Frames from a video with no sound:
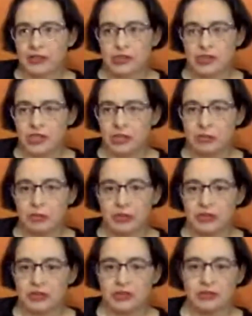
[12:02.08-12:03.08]
out, you price
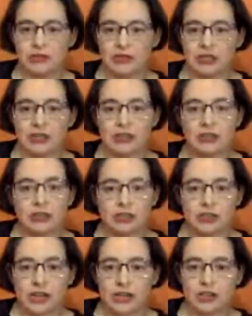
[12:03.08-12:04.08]
cheap because you
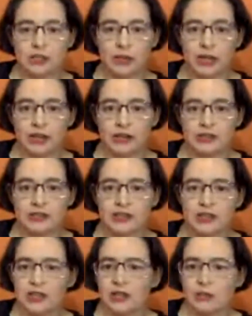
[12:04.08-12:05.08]
think it'll attract
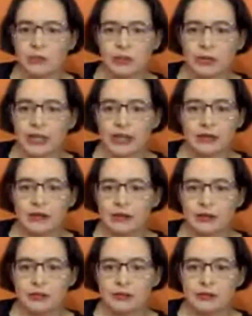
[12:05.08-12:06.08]
buyers.
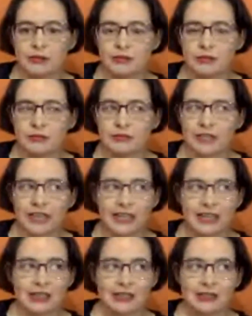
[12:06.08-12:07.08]
But
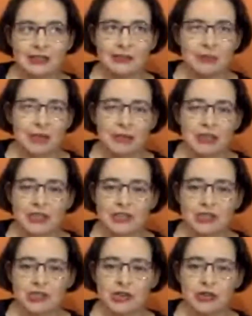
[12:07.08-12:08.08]
like
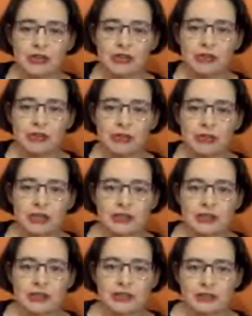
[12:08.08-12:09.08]
maybe that's true, and
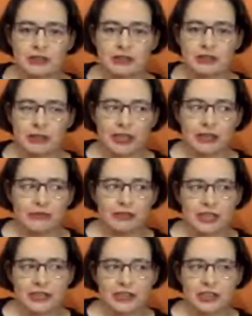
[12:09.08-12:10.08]
maybe there's
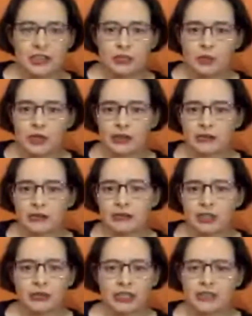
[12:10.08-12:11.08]
like reasons
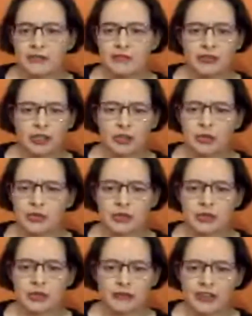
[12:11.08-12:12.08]
you need
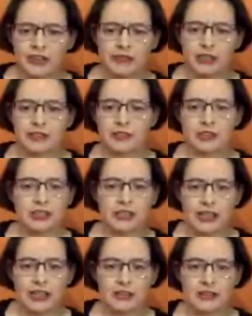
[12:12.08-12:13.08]
views or
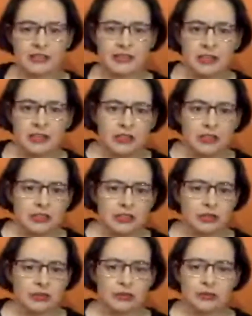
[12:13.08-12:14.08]
favorites or sales
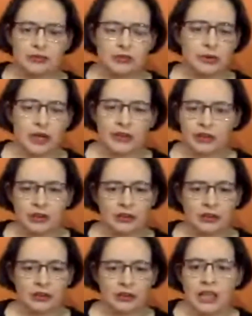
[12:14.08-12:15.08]
for
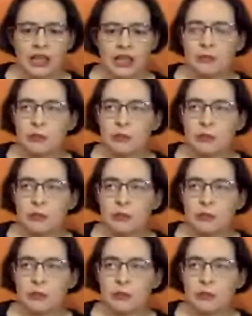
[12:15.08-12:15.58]
whatever.